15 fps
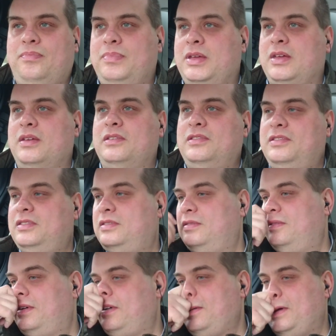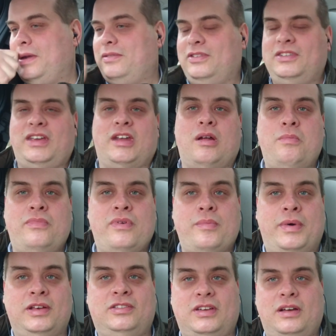because I can't just get on with
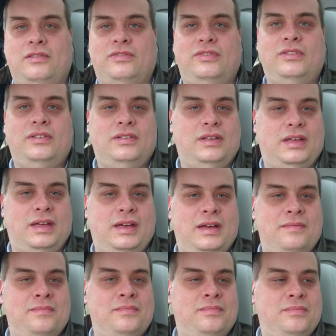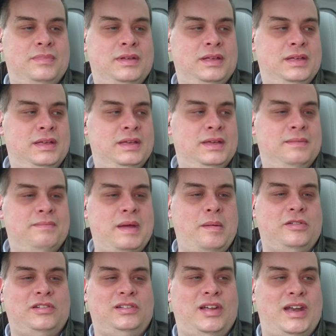it myself.
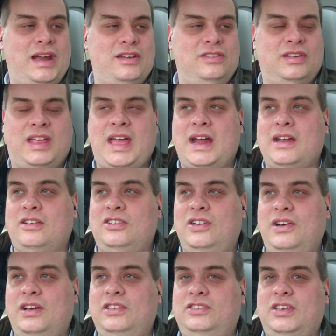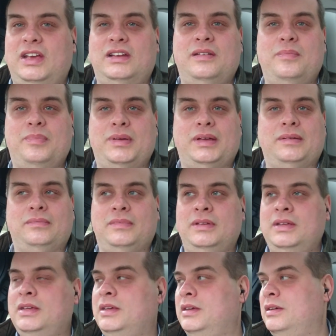Maybe I should learn how to use a can of tyre sealant, but
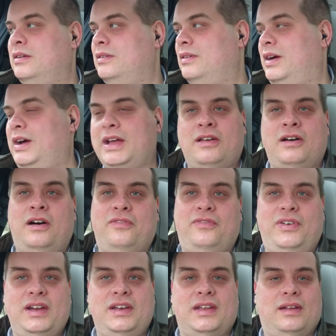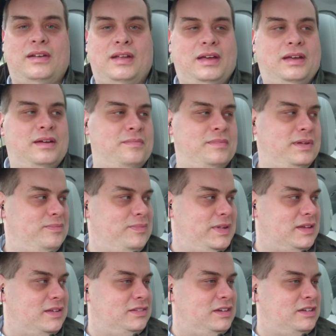I can't find it.
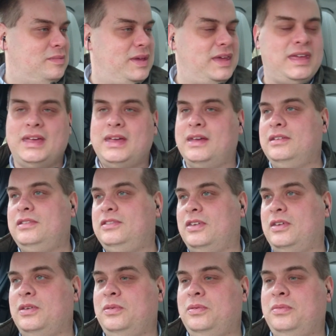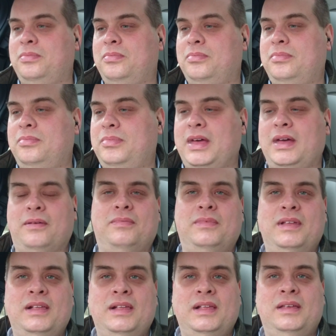It doesn't seem to be here. So yeah,
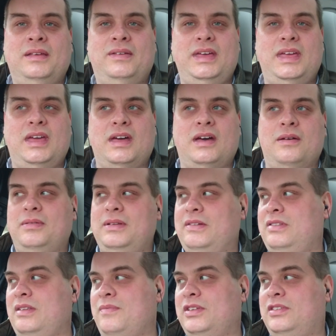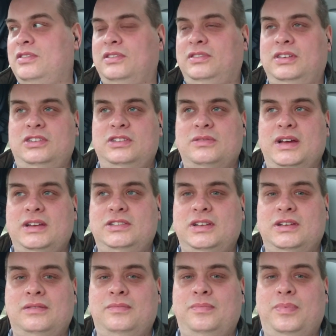there you go. Left in this sort of
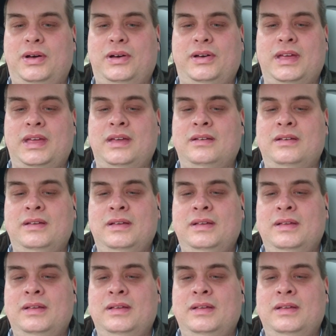situation by